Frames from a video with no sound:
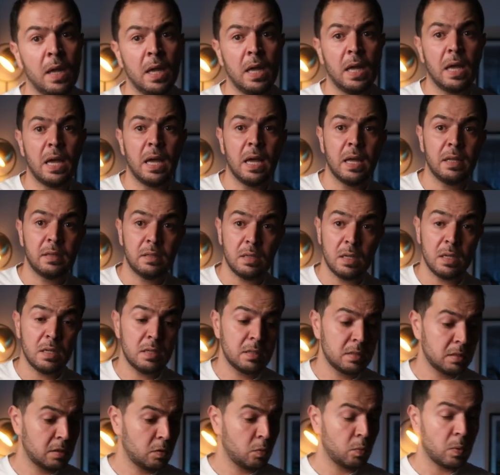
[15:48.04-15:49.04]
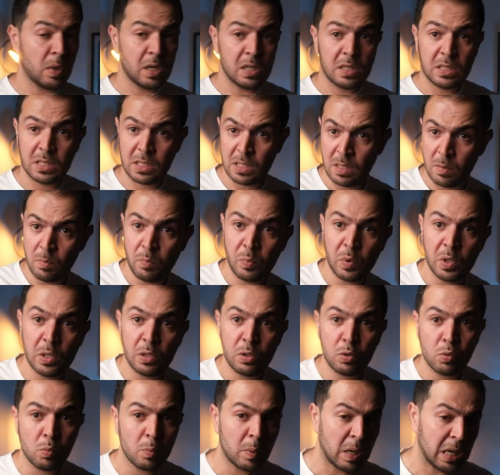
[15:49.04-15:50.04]
and is quite simple
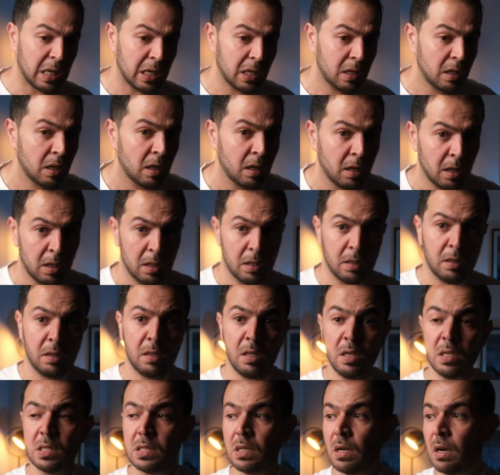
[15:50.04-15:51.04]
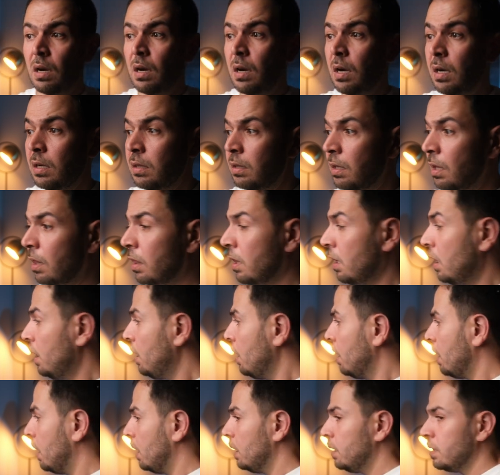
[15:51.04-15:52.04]
to make. These are the 3
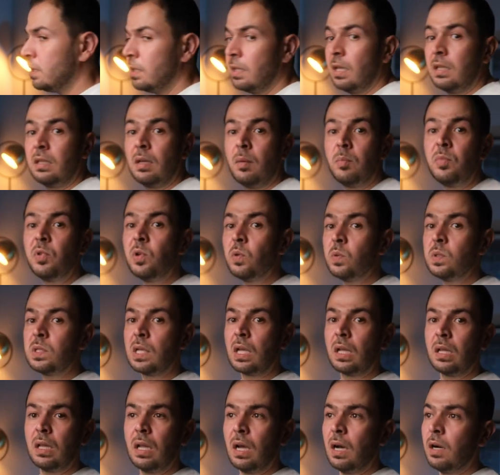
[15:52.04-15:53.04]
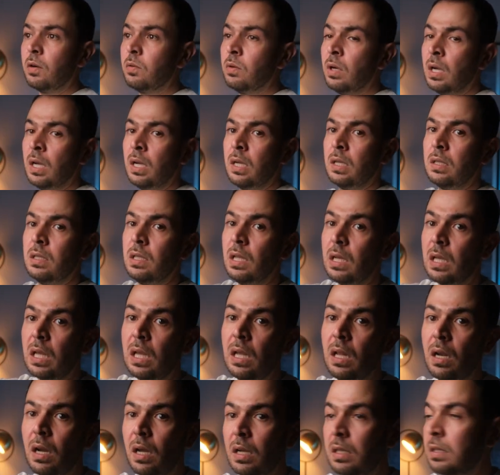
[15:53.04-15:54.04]
lights that I'm using now. The
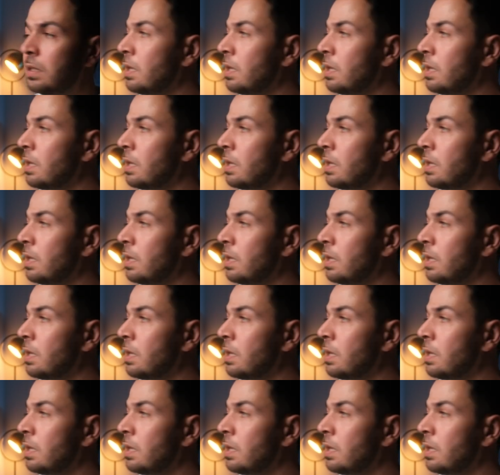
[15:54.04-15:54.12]
key light